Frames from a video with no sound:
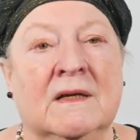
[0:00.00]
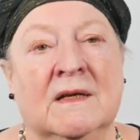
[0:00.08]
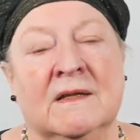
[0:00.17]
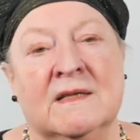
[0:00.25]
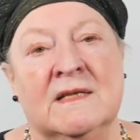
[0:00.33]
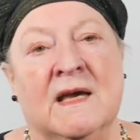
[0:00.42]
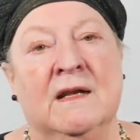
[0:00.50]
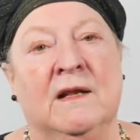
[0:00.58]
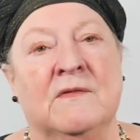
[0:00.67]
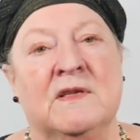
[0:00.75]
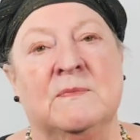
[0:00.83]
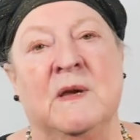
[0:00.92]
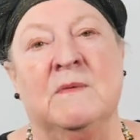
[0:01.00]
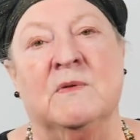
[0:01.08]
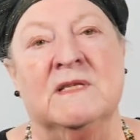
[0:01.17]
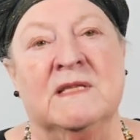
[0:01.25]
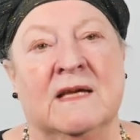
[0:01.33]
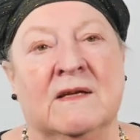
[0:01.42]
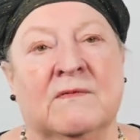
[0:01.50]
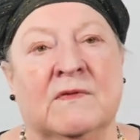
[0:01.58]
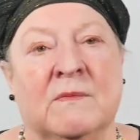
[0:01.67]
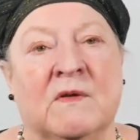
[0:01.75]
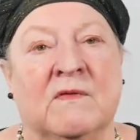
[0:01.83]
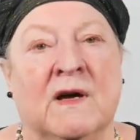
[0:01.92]
The title of this paper is taken
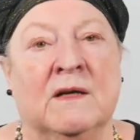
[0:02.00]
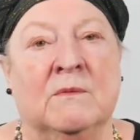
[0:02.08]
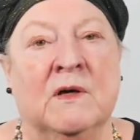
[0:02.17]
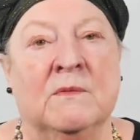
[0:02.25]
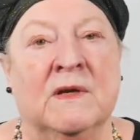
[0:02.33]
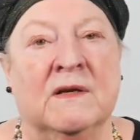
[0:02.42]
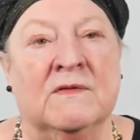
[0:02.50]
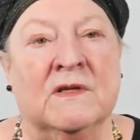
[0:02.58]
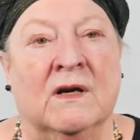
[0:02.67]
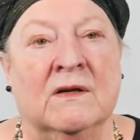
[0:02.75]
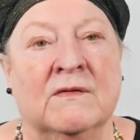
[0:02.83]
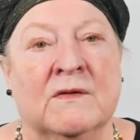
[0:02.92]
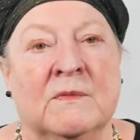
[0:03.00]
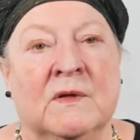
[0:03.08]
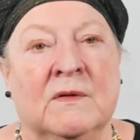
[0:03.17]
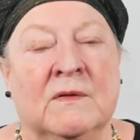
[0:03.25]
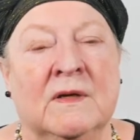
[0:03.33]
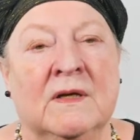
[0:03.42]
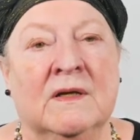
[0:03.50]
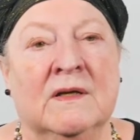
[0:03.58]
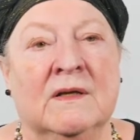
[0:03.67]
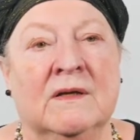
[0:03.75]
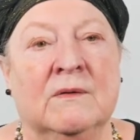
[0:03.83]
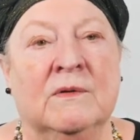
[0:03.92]
from the final moment of Dark of the Moon,
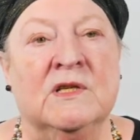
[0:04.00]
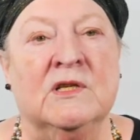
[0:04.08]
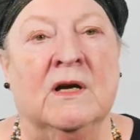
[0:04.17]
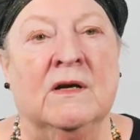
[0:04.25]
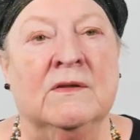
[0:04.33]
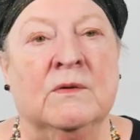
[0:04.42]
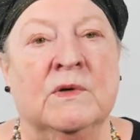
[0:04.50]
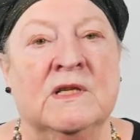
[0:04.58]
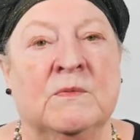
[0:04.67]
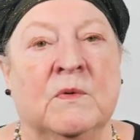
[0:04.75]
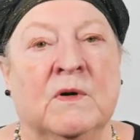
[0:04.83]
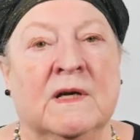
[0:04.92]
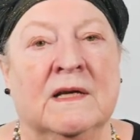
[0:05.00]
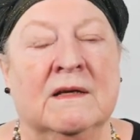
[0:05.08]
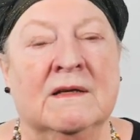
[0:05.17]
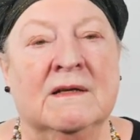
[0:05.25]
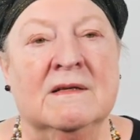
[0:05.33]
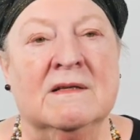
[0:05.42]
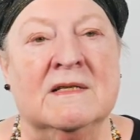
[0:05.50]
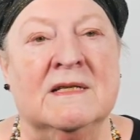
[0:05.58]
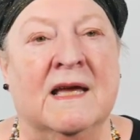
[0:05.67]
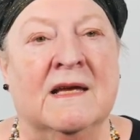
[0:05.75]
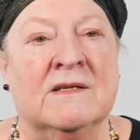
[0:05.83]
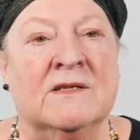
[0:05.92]
when John the witch boy
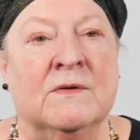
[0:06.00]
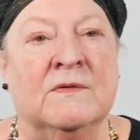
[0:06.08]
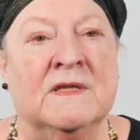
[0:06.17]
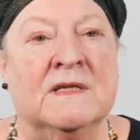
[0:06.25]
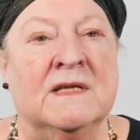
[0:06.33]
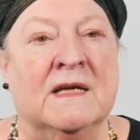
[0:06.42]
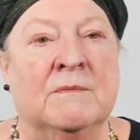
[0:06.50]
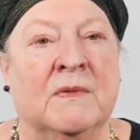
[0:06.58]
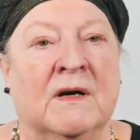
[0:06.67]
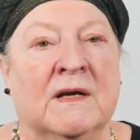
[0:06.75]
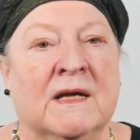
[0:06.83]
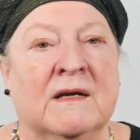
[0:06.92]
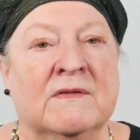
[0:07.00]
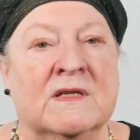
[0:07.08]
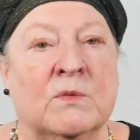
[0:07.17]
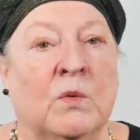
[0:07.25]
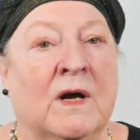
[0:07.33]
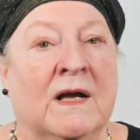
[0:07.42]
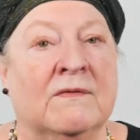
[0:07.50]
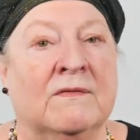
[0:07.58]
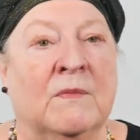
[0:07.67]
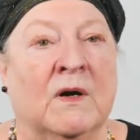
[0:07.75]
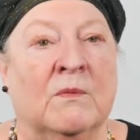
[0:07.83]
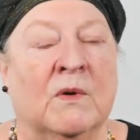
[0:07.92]
stands over the dead body of his wife,
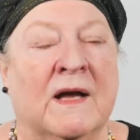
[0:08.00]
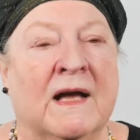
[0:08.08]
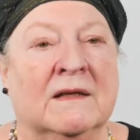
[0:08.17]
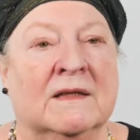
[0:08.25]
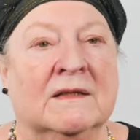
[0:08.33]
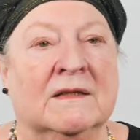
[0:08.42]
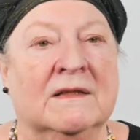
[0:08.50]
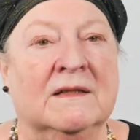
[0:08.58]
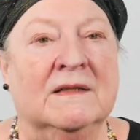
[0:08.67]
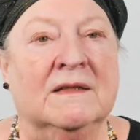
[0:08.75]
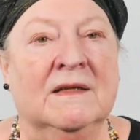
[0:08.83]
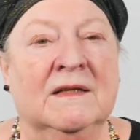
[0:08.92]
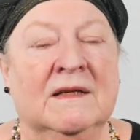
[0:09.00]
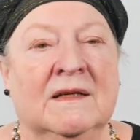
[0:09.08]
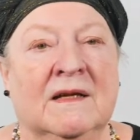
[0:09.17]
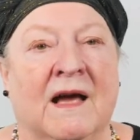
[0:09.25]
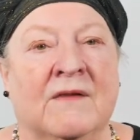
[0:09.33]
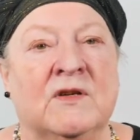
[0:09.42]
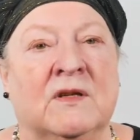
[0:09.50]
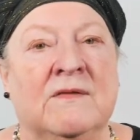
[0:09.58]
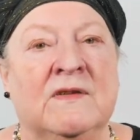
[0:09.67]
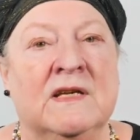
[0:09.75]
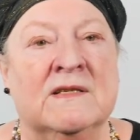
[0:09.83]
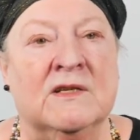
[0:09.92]
Barbara Allen. After
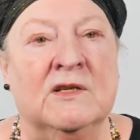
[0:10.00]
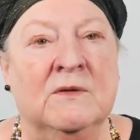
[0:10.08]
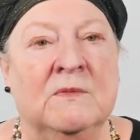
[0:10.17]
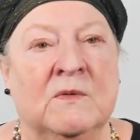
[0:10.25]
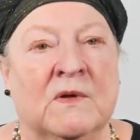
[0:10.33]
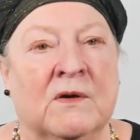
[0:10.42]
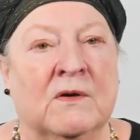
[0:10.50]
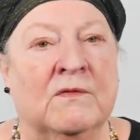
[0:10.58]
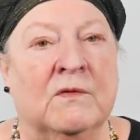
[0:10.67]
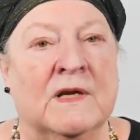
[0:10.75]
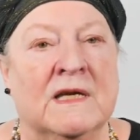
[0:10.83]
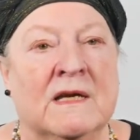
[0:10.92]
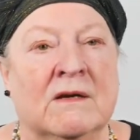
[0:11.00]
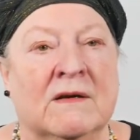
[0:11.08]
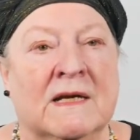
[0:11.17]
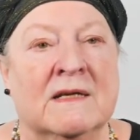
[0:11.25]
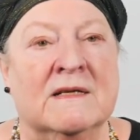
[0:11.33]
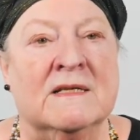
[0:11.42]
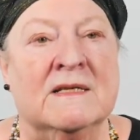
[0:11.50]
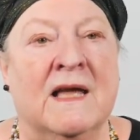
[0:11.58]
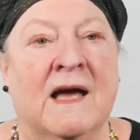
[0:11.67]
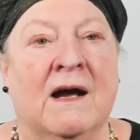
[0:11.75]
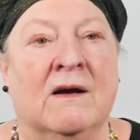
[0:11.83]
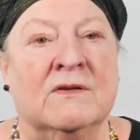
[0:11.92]
living as a human with her for a year, he is
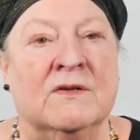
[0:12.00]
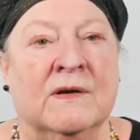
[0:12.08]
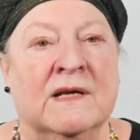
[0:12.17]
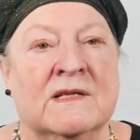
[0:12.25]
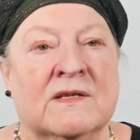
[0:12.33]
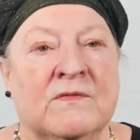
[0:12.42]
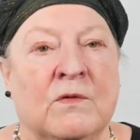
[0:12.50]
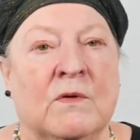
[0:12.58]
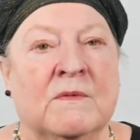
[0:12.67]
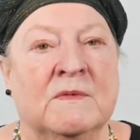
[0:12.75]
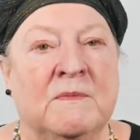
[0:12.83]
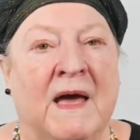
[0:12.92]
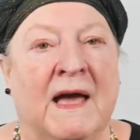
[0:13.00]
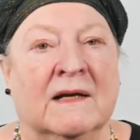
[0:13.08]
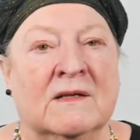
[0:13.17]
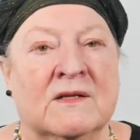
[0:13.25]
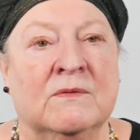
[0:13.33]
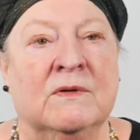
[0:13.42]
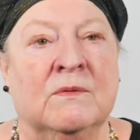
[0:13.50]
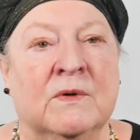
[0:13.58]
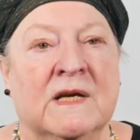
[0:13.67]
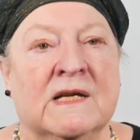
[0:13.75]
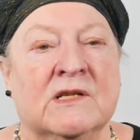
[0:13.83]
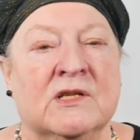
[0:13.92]
now transformed back a
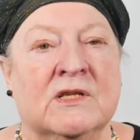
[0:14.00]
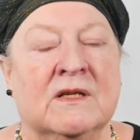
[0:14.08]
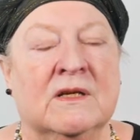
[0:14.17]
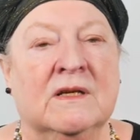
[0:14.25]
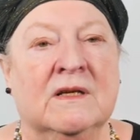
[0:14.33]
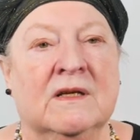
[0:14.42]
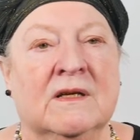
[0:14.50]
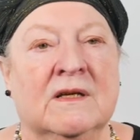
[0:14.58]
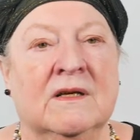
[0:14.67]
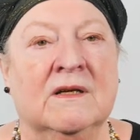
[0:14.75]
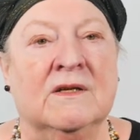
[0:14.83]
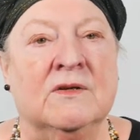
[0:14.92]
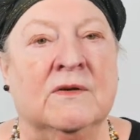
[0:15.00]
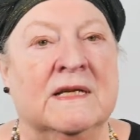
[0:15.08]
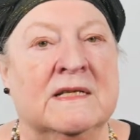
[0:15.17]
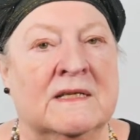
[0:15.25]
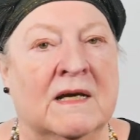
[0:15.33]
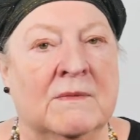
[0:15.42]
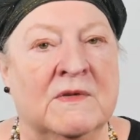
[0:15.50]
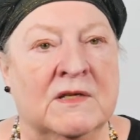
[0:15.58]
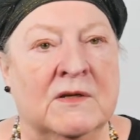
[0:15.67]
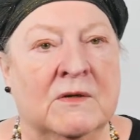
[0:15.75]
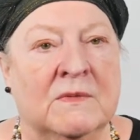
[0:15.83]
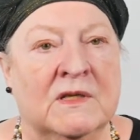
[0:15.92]
witch. During his time as a
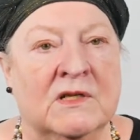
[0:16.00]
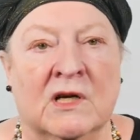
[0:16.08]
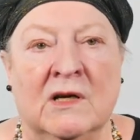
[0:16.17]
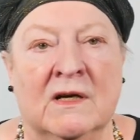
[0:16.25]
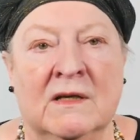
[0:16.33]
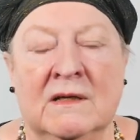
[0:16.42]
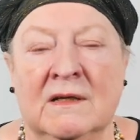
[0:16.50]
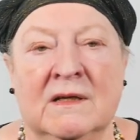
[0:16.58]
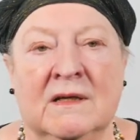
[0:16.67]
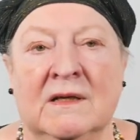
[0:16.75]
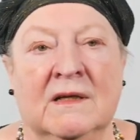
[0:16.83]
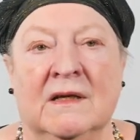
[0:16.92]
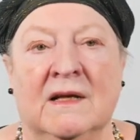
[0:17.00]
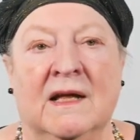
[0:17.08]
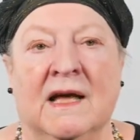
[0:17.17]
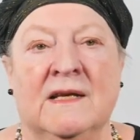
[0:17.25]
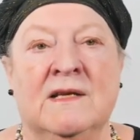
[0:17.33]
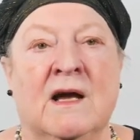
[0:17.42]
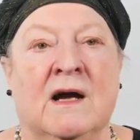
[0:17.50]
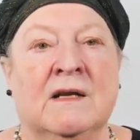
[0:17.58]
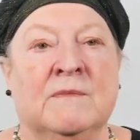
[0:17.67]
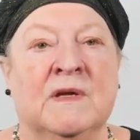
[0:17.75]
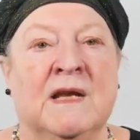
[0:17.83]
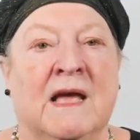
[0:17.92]
human, John had
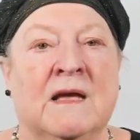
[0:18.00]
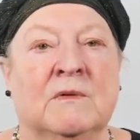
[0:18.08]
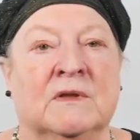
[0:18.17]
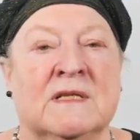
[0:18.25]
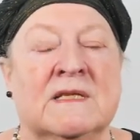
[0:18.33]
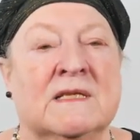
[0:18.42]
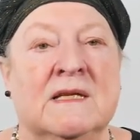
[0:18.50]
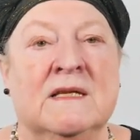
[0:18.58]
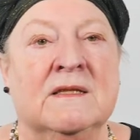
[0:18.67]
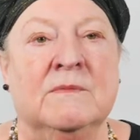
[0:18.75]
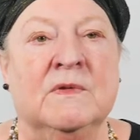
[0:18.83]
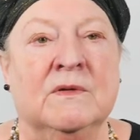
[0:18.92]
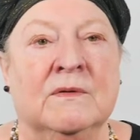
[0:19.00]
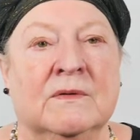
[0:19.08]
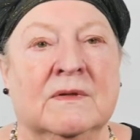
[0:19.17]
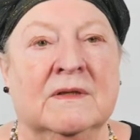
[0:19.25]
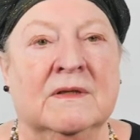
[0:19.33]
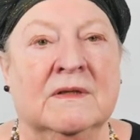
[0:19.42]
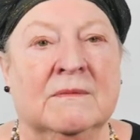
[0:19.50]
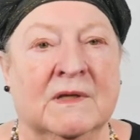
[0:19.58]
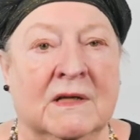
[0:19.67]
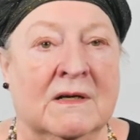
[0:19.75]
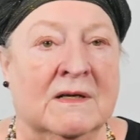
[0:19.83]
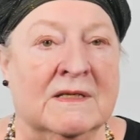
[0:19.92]
not been able to see the moon
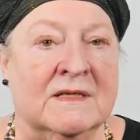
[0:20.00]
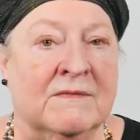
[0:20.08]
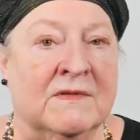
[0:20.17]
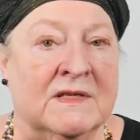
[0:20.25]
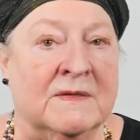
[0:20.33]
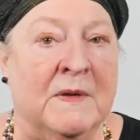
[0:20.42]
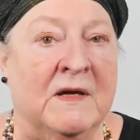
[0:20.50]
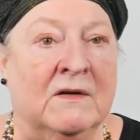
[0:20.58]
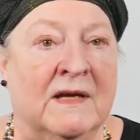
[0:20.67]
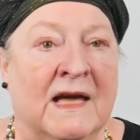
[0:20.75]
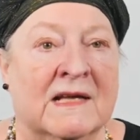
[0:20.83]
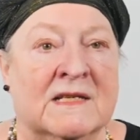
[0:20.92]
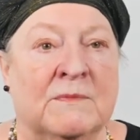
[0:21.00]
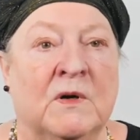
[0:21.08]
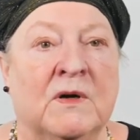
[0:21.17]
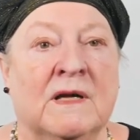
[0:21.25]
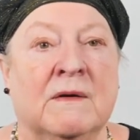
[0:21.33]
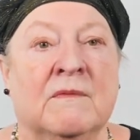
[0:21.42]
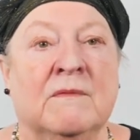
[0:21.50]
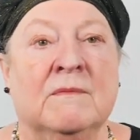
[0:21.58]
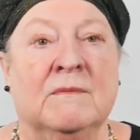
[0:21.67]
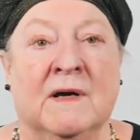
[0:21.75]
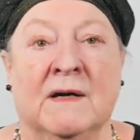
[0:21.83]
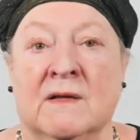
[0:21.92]
because of the spell cast upon him
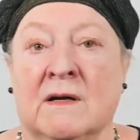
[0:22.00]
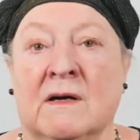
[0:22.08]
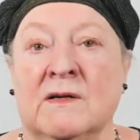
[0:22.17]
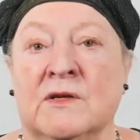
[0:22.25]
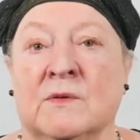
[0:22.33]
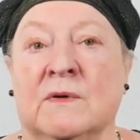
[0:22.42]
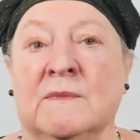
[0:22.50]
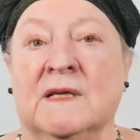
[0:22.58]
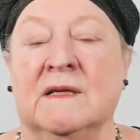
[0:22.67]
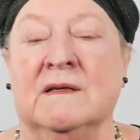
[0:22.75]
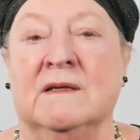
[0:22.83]
by the conjure woman.